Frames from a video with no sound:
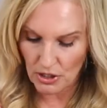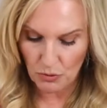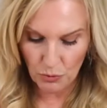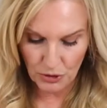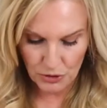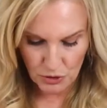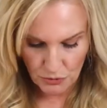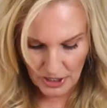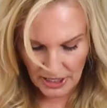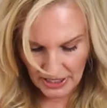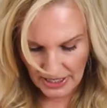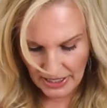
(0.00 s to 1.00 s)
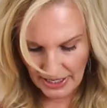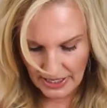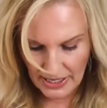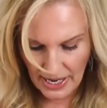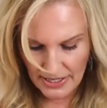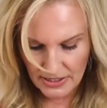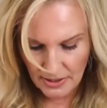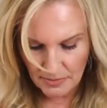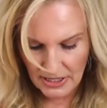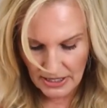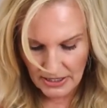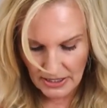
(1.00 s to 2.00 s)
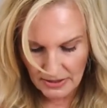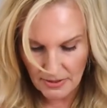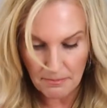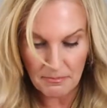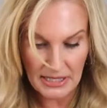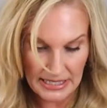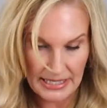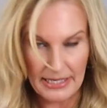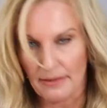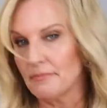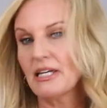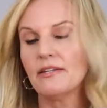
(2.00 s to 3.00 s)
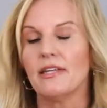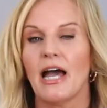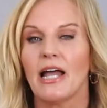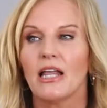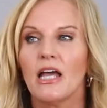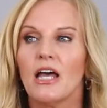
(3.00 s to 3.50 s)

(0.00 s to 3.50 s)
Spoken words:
It works great. And I ended up getting the medium in that.